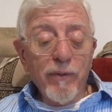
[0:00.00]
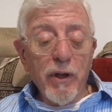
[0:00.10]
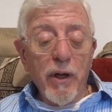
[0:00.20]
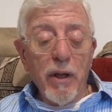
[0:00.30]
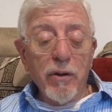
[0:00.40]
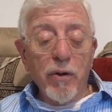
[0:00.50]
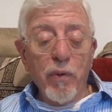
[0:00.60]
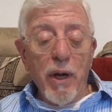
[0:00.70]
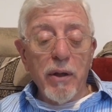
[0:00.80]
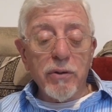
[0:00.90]
that had the
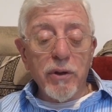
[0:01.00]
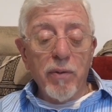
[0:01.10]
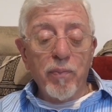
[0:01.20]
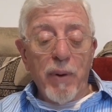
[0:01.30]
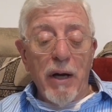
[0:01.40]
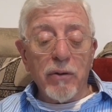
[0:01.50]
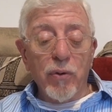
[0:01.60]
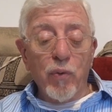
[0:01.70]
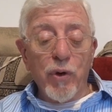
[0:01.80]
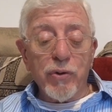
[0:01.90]
greatest impact
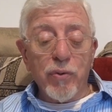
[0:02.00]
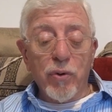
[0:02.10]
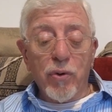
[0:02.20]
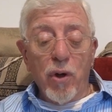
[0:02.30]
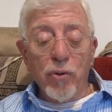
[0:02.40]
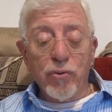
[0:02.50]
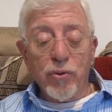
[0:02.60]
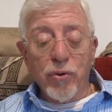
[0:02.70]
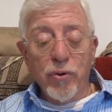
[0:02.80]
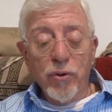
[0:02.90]
on Western
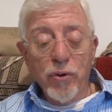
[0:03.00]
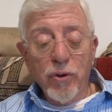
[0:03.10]
culture,